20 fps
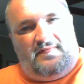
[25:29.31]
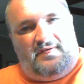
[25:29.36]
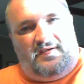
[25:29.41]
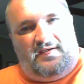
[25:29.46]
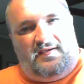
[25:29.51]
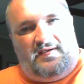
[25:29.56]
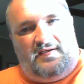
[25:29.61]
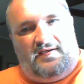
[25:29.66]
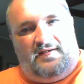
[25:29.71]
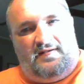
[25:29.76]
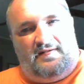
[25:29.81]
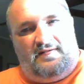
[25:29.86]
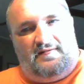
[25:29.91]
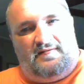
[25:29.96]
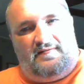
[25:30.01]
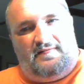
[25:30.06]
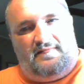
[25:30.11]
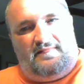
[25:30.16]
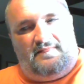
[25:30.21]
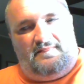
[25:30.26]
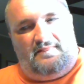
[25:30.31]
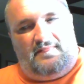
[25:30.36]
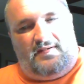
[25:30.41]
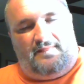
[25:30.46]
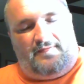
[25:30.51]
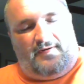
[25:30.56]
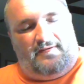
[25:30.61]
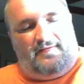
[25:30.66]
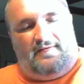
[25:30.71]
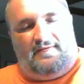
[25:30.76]
and I
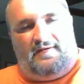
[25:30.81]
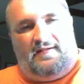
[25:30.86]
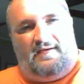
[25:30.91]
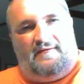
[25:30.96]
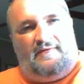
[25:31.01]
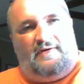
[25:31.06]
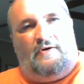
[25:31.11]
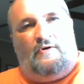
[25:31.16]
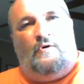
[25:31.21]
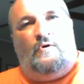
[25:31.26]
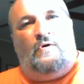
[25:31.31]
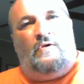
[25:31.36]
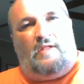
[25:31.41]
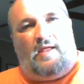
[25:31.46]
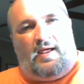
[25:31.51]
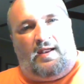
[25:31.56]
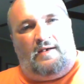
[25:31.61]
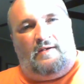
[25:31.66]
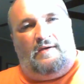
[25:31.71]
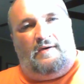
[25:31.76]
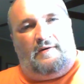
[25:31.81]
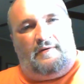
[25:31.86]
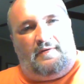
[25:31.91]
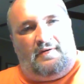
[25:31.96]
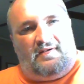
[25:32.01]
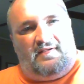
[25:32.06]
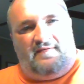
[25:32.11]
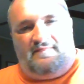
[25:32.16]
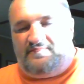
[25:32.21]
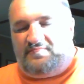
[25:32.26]
probably don't have a whole lot longer
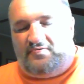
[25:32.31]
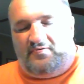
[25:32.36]
to live.